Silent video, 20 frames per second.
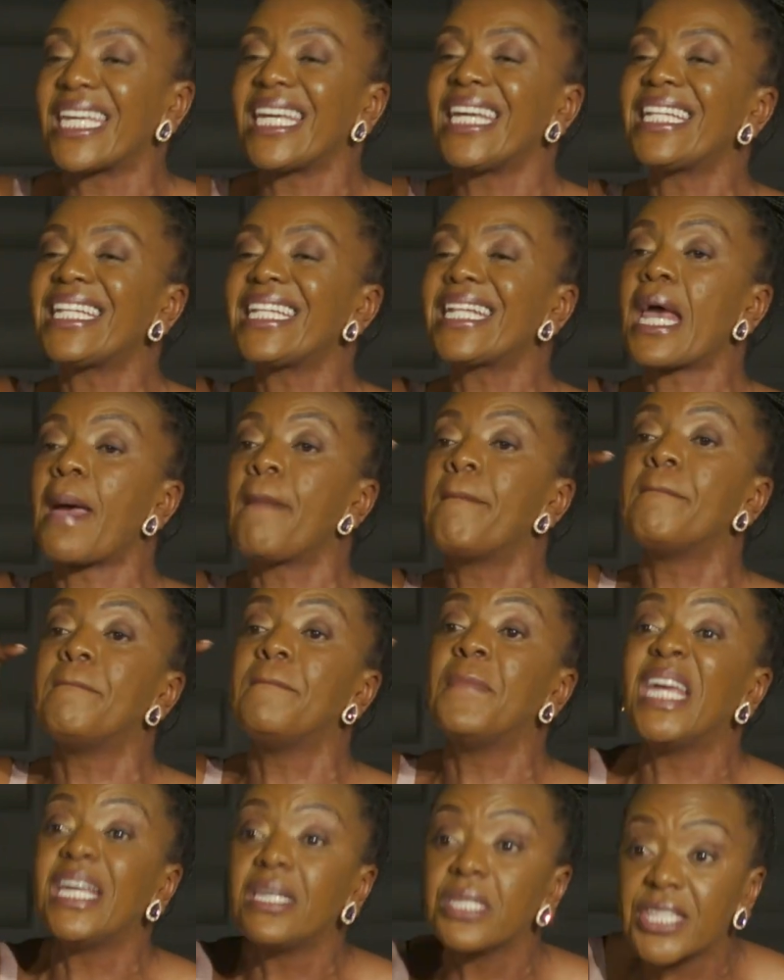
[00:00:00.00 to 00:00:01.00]
in
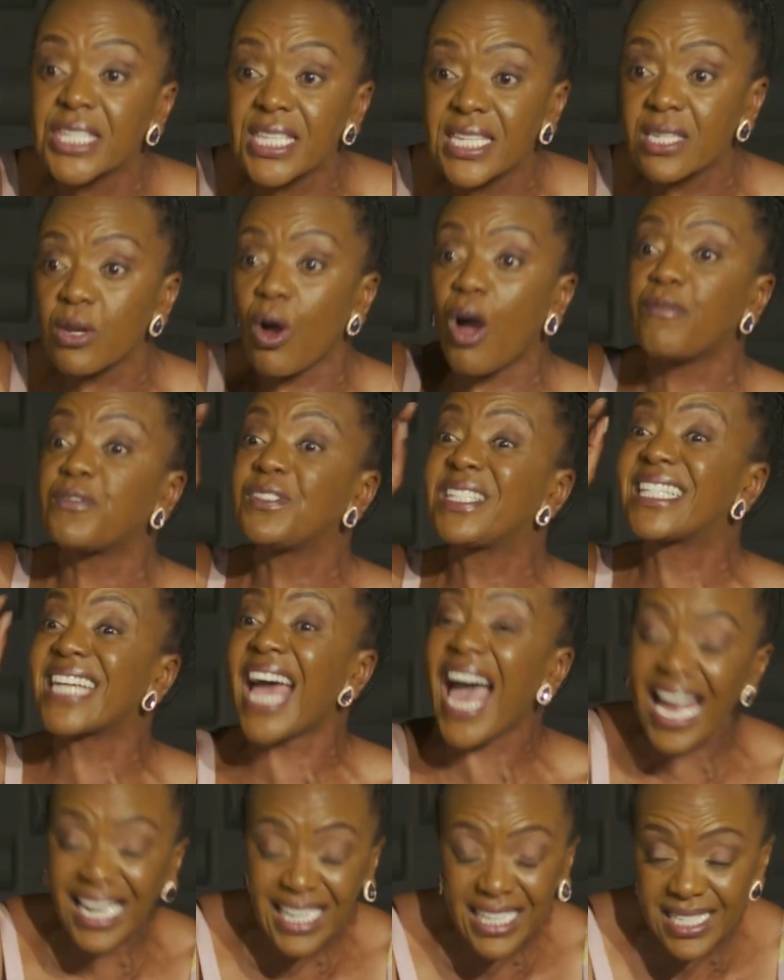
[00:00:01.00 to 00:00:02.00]
the midst of
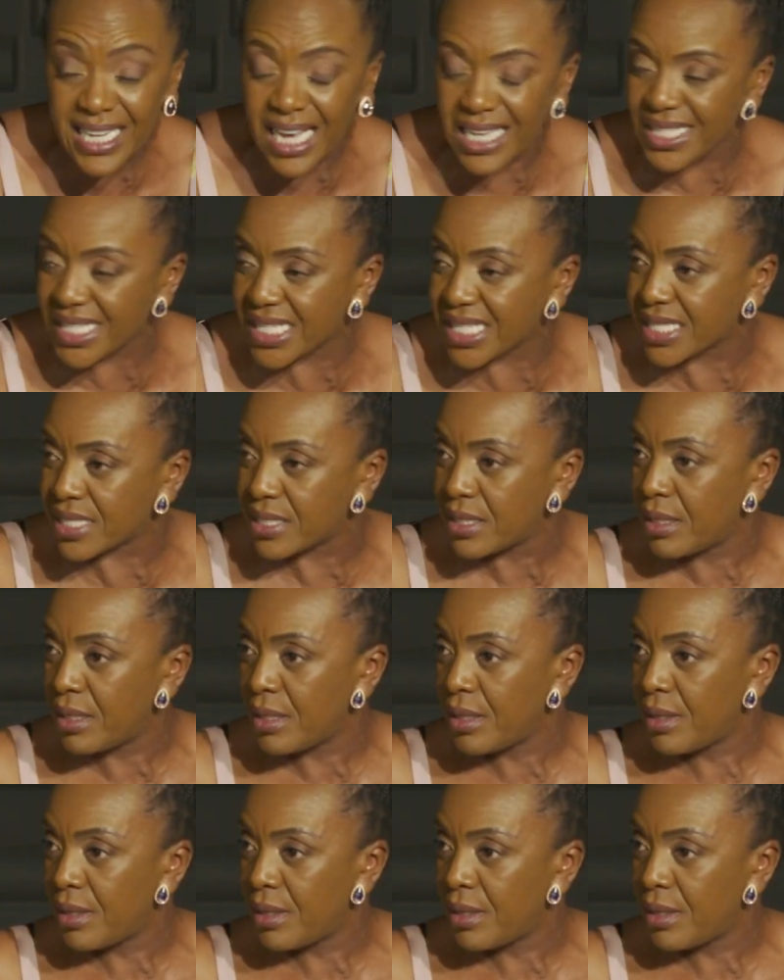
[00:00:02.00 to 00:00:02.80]
darkness.